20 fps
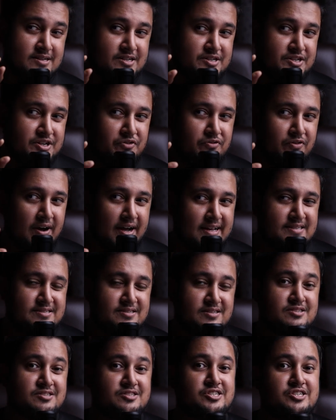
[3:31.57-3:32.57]

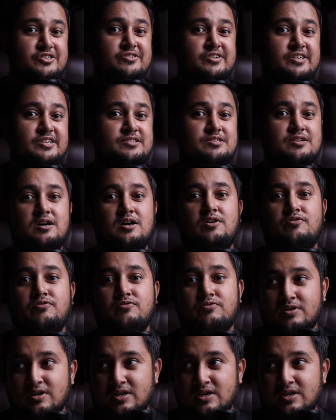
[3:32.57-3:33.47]
device series of